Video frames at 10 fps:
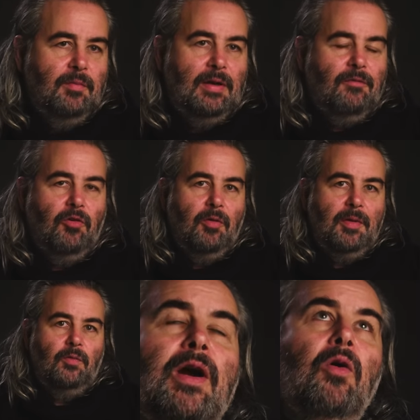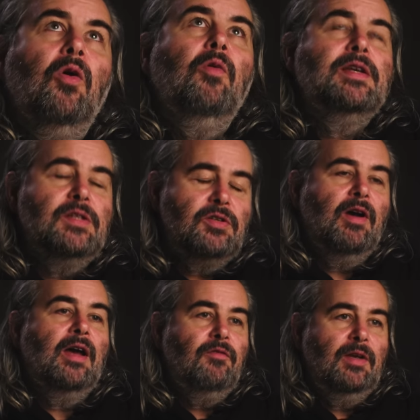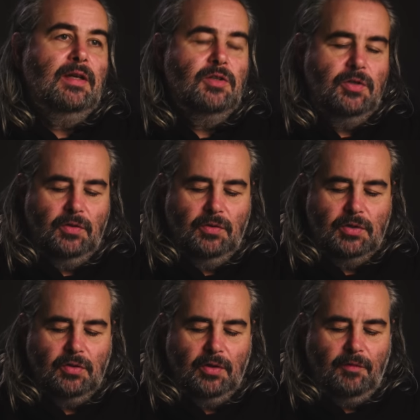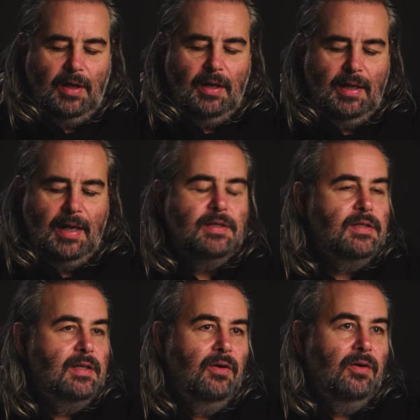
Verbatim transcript: the big format, we are always striving to sort of engage the